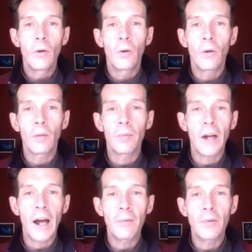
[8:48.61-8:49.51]
or
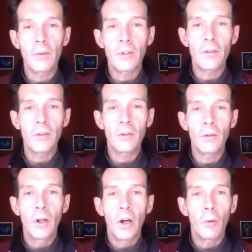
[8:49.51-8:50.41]
perhaps you're just
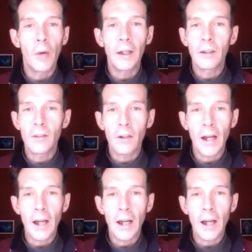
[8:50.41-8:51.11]
to awaken certain